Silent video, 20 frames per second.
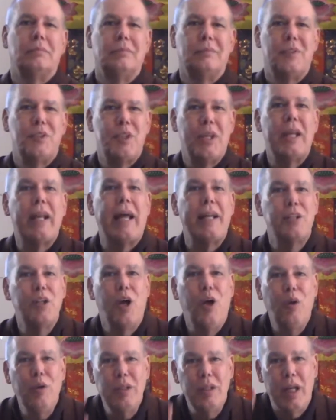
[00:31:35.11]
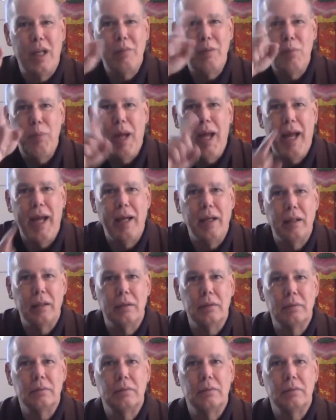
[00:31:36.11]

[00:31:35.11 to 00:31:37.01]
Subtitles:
and said, I told you I'd be back.